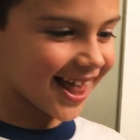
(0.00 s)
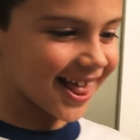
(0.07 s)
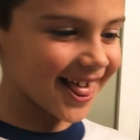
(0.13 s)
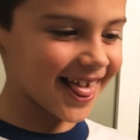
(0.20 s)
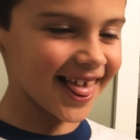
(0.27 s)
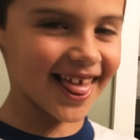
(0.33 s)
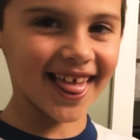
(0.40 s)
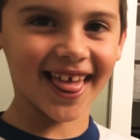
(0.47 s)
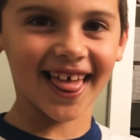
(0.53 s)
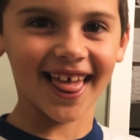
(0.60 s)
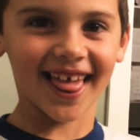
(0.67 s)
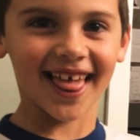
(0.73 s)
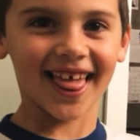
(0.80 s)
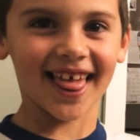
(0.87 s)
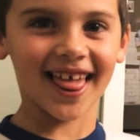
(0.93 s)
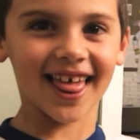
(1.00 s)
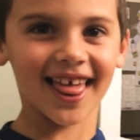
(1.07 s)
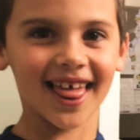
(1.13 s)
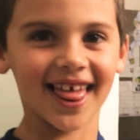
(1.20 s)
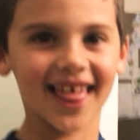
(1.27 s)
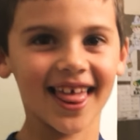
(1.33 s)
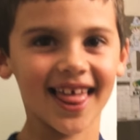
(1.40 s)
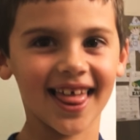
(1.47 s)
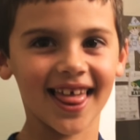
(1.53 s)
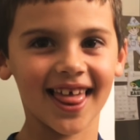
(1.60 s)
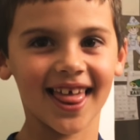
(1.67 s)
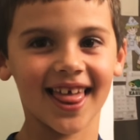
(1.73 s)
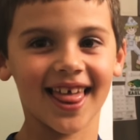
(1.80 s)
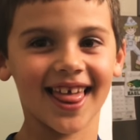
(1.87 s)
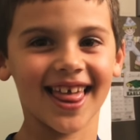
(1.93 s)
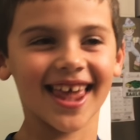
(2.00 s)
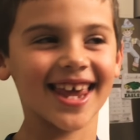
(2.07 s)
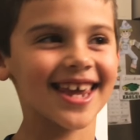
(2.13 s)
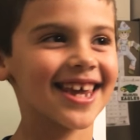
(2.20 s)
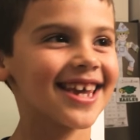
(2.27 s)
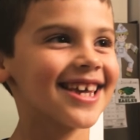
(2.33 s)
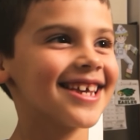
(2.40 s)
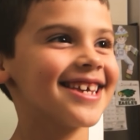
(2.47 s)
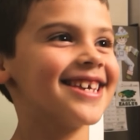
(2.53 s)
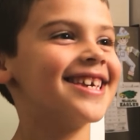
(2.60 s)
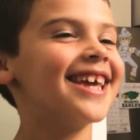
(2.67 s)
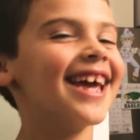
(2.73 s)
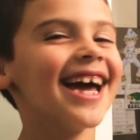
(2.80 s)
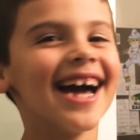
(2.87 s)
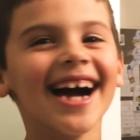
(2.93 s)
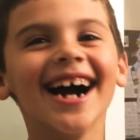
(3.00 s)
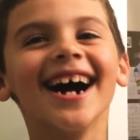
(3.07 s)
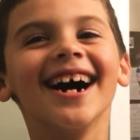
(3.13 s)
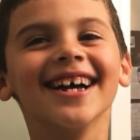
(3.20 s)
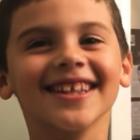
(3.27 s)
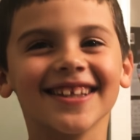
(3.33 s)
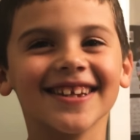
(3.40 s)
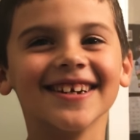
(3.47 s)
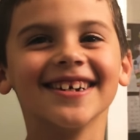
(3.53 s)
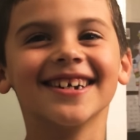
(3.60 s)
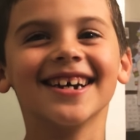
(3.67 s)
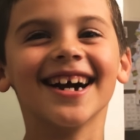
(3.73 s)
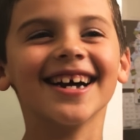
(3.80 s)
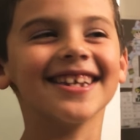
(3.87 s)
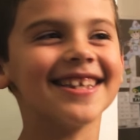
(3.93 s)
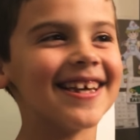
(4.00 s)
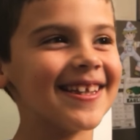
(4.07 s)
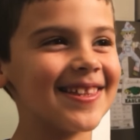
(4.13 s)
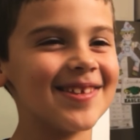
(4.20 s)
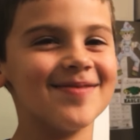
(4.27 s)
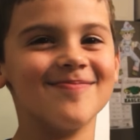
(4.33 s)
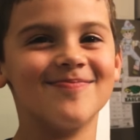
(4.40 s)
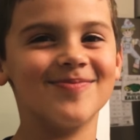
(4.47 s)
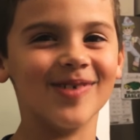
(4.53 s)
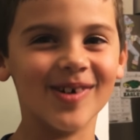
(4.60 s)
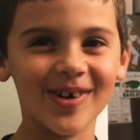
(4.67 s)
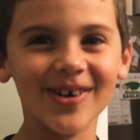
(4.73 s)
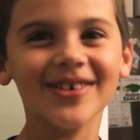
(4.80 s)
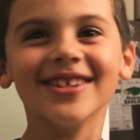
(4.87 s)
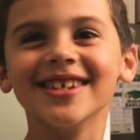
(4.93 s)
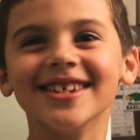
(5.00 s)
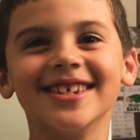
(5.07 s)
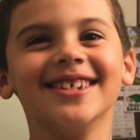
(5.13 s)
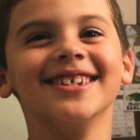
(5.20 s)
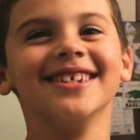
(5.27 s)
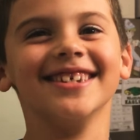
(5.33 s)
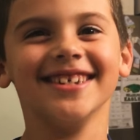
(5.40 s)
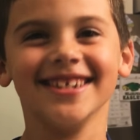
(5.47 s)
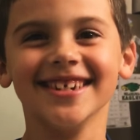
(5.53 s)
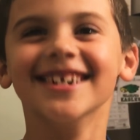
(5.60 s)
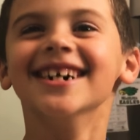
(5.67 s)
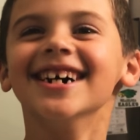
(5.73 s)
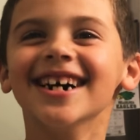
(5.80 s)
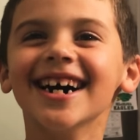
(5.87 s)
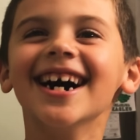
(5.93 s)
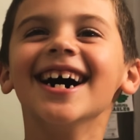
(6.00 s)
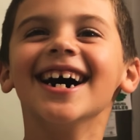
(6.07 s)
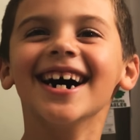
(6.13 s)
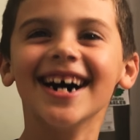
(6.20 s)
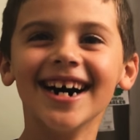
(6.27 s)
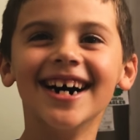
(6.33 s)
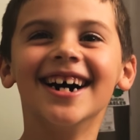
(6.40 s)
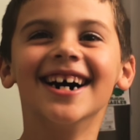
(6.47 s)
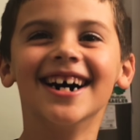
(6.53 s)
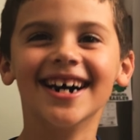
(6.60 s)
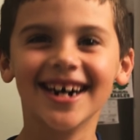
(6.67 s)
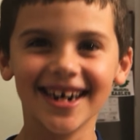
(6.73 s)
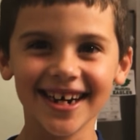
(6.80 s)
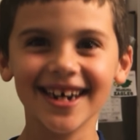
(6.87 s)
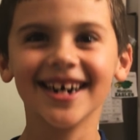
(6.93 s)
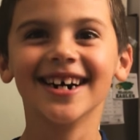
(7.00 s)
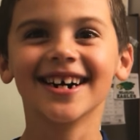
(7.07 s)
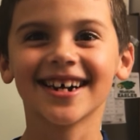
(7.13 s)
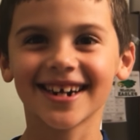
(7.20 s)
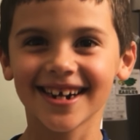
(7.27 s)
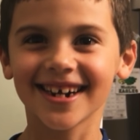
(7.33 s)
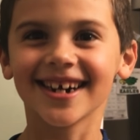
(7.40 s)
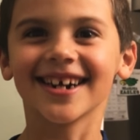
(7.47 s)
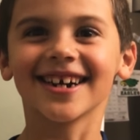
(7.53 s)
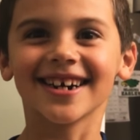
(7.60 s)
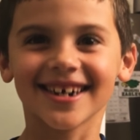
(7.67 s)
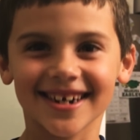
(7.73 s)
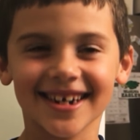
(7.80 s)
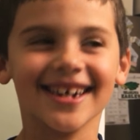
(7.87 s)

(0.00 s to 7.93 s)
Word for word: I was just talking to some random guy. Is that what you just said? Yeah, a guy that's a baldy. Talking to a random baldy.